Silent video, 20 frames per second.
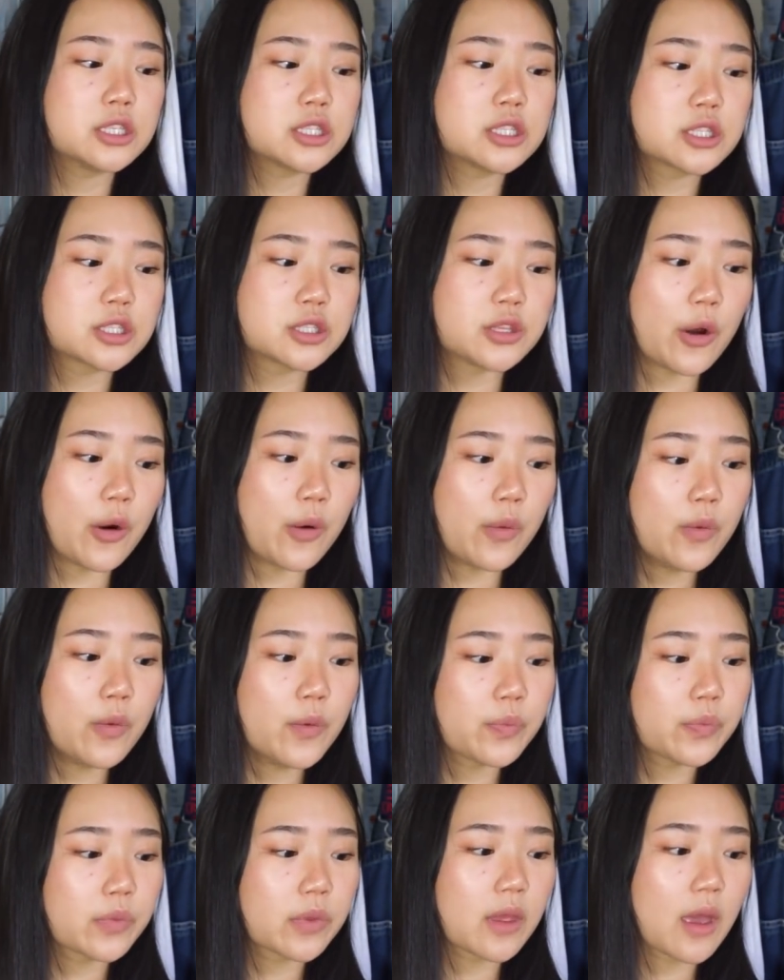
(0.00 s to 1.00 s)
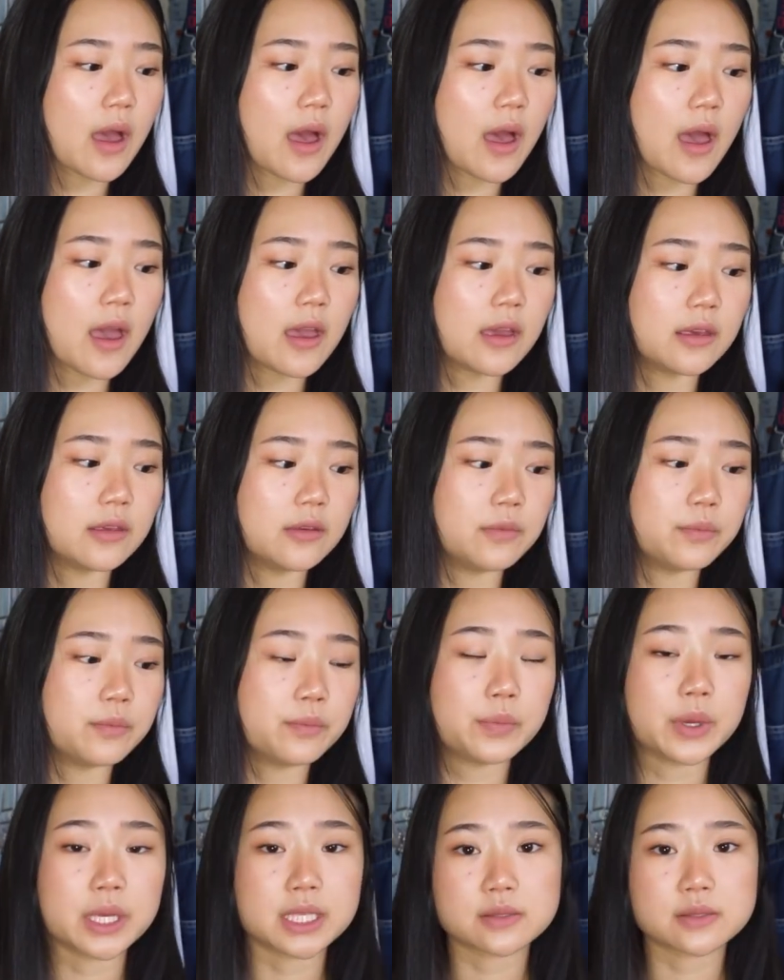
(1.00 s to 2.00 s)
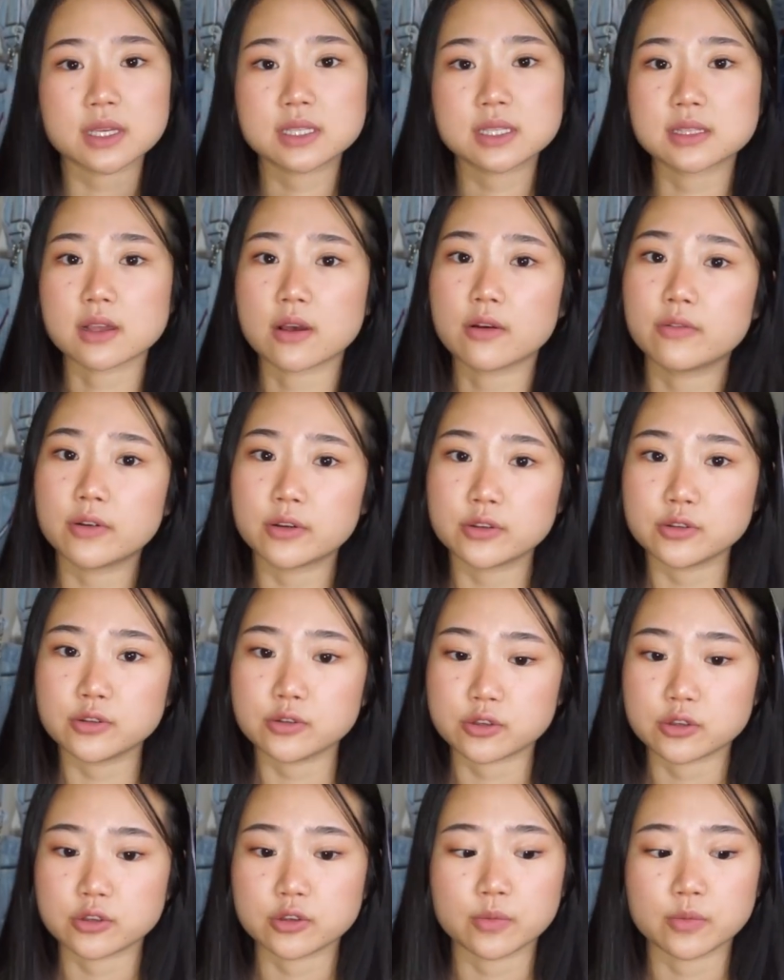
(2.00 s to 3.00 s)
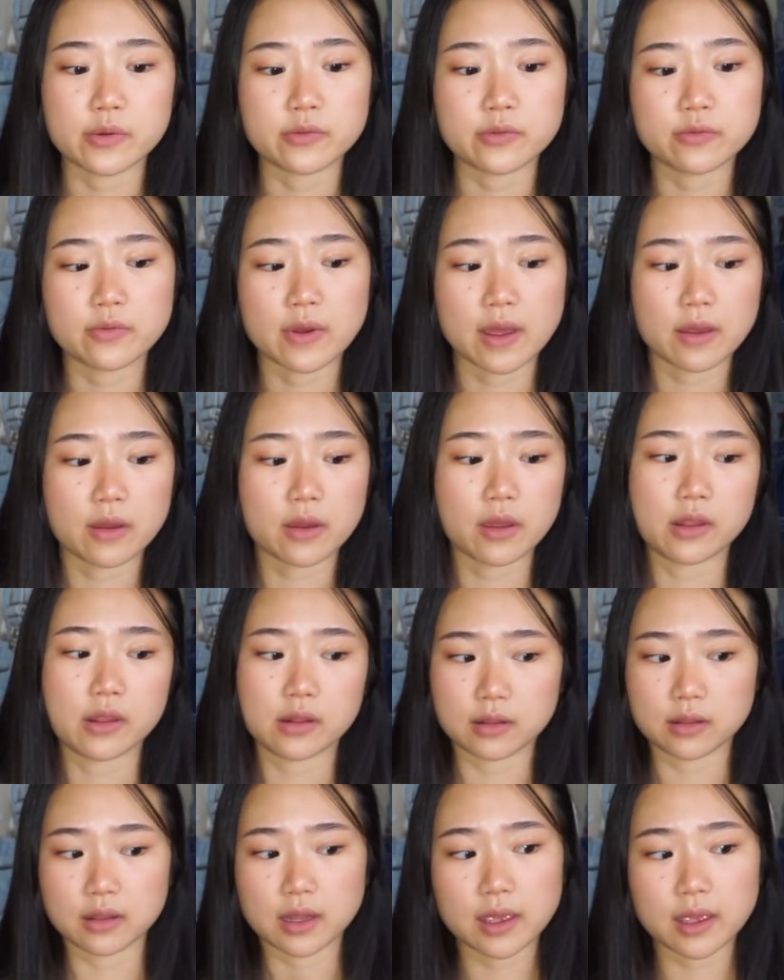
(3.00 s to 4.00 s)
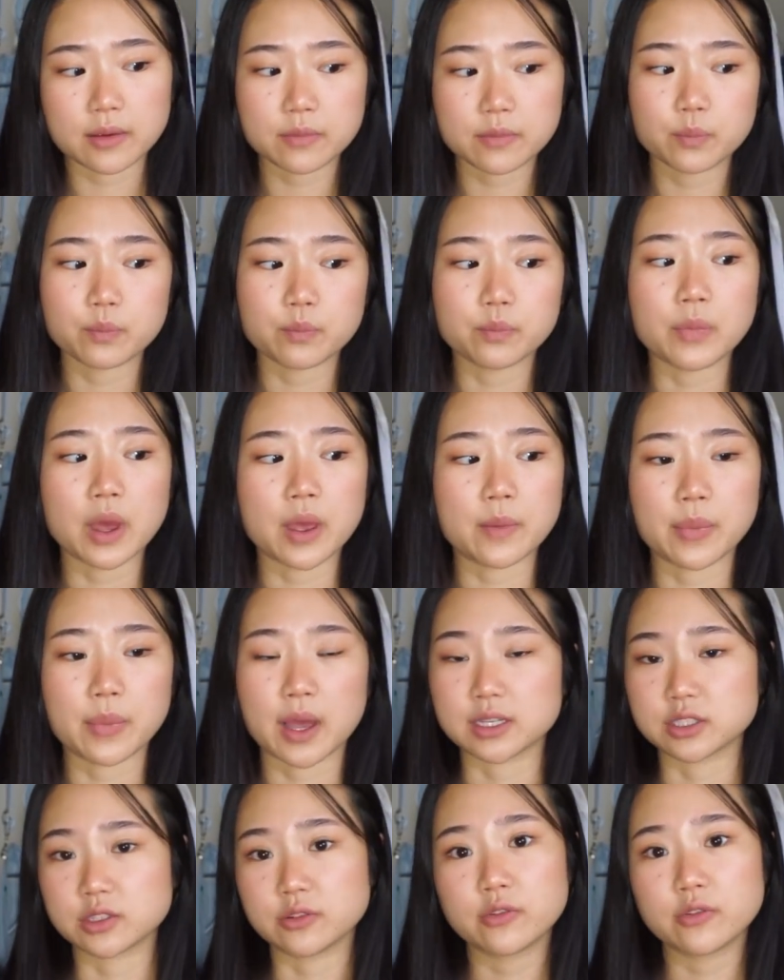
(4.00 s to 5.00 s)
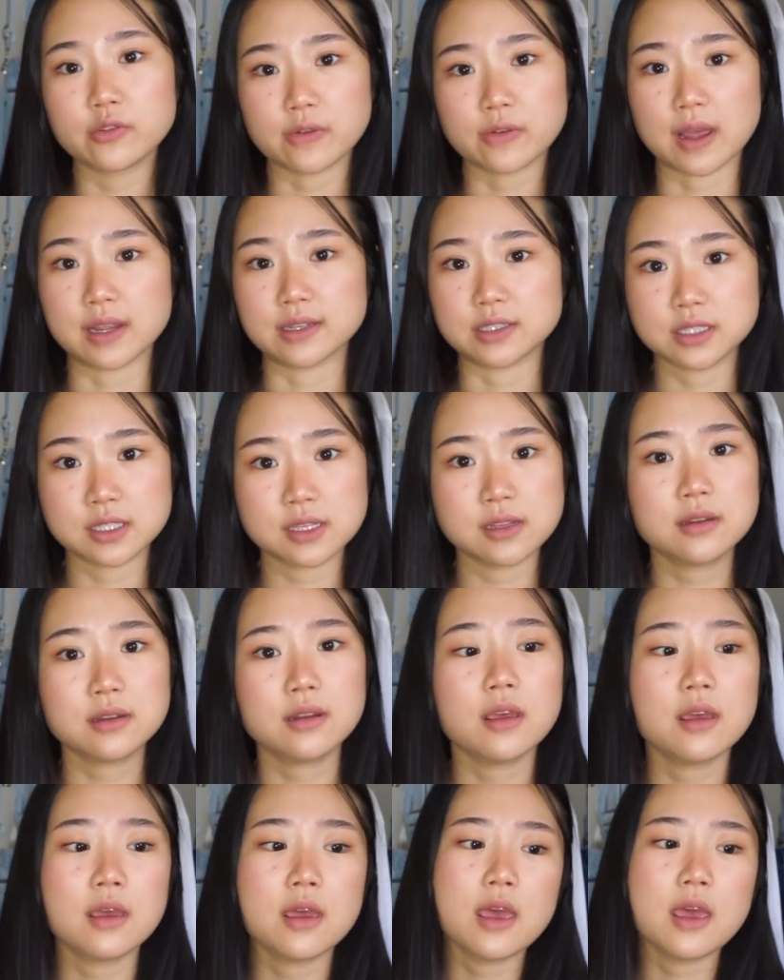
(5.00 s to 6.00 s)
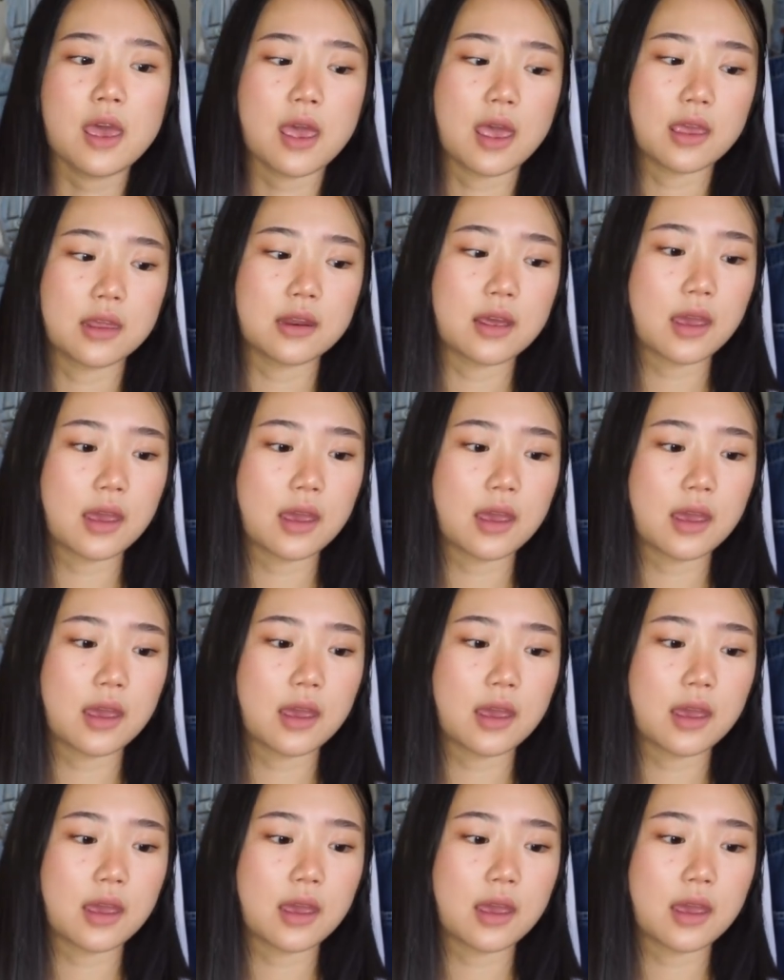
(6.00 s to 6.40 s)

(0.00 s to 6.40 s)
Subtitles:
So I based myself on YouTube and like my passion for fashion, and